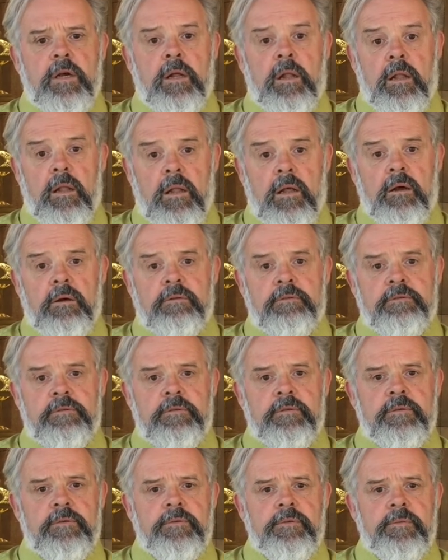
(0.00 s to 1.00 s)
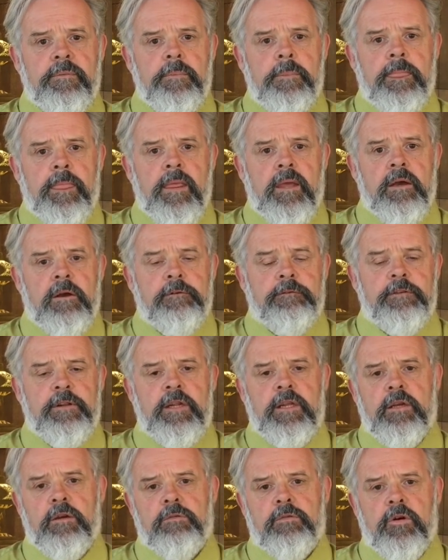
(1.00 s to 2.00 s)
love, a
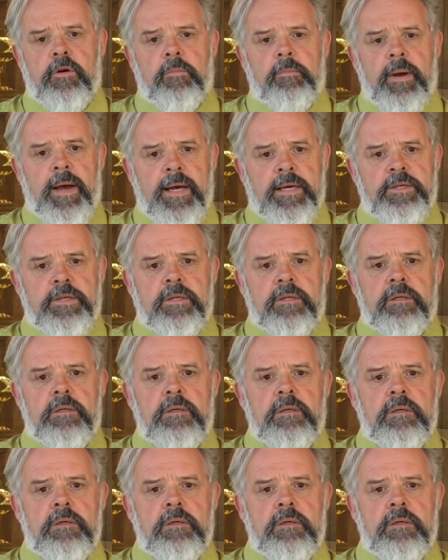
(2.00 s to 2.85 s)
feeling of compassion.